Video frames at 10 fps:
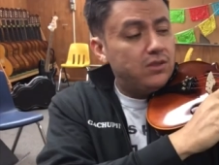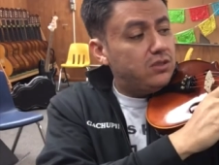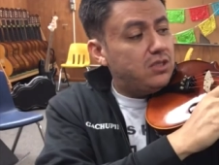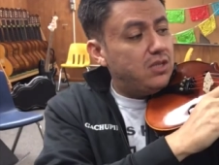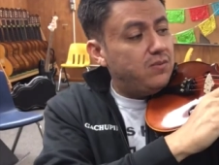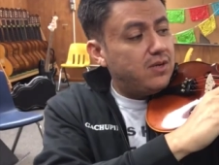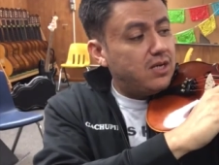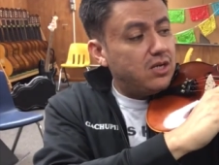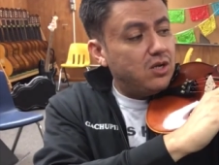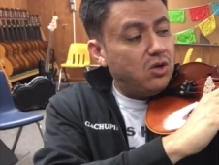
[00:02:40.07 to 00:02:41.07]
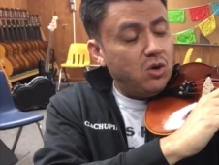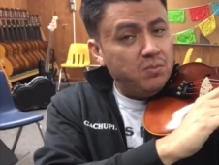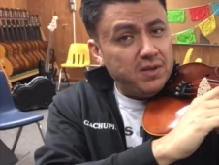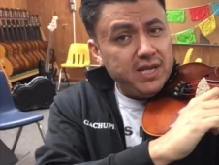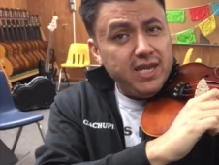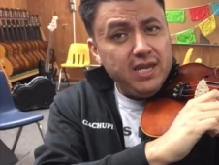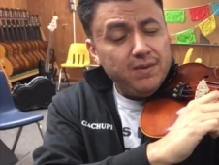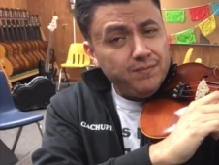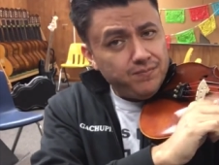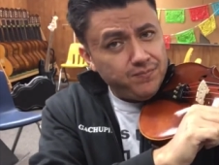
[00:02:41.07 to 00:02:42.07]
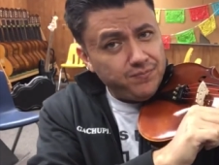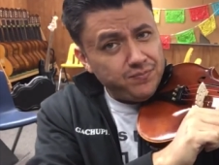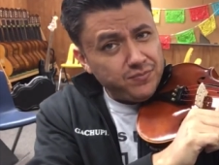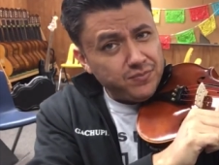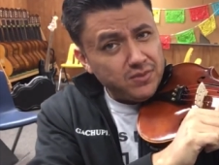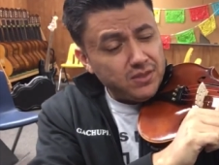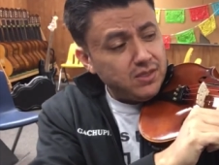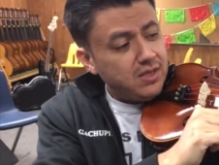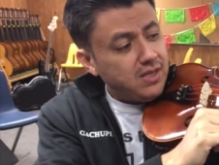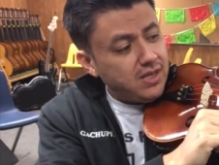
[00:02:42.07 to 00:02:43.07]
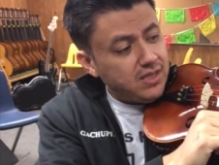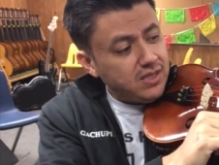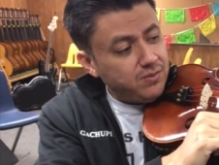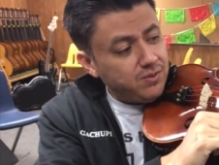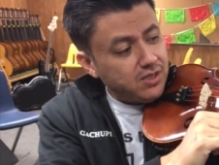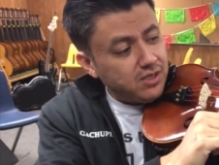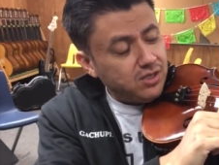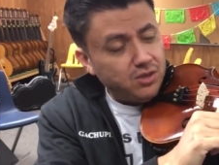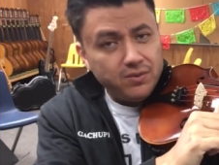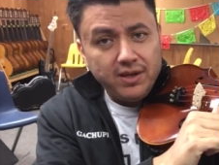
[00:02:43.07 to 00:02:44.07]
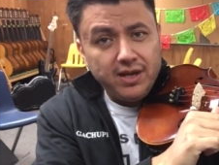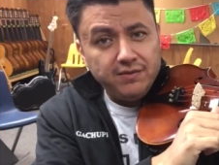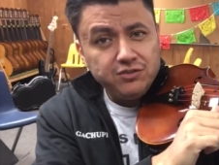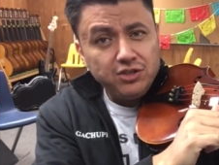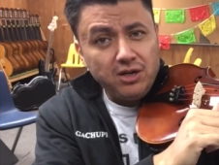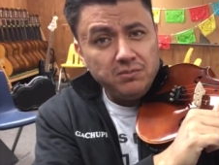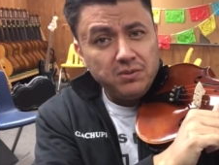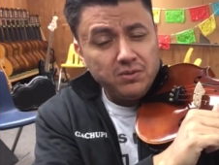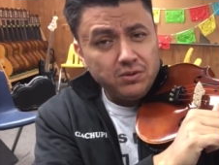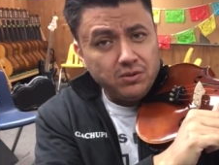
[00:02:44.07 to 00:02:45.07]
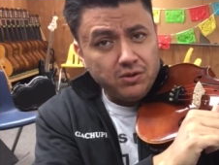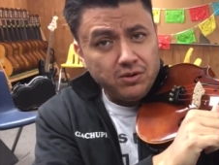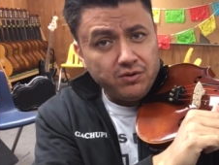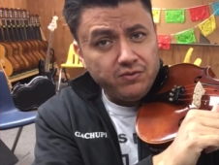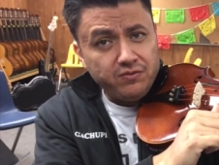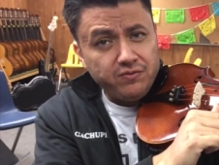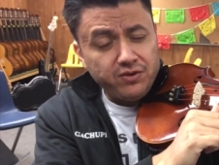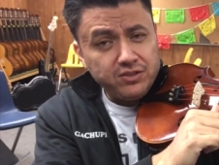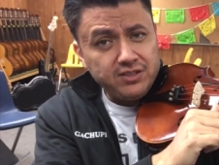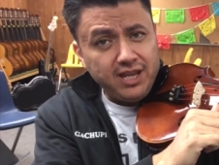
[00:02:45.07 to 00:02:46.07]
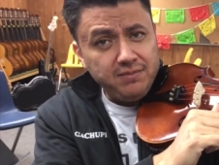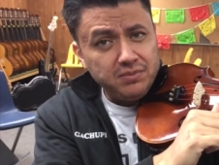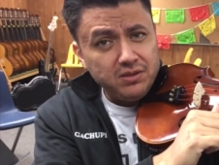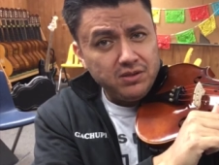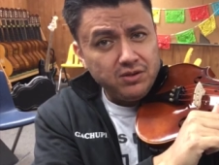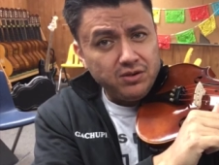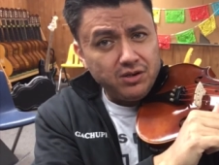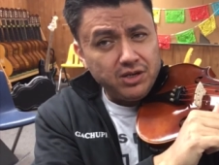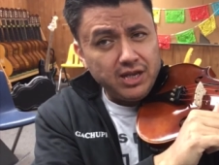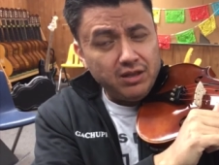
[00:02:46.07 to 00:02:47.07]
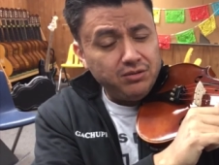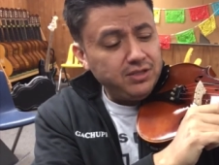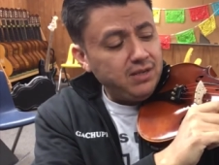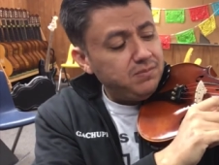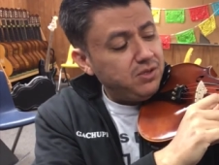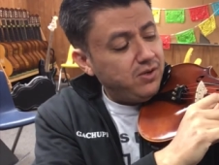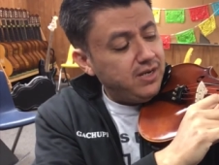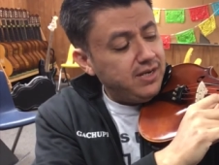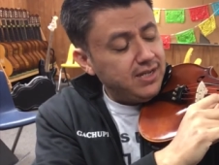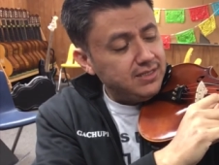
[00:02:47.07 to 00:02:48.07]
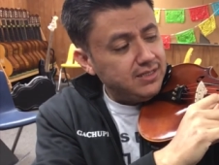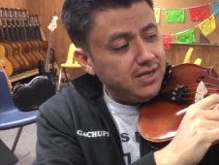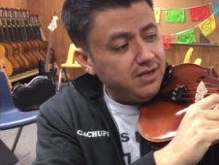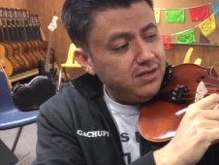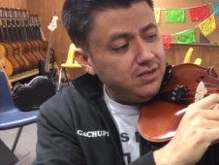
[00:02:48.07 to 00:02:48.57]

So then we're gonna go open E. And then we're gonna go F sharp or your first tape, your yellow tape, your index there.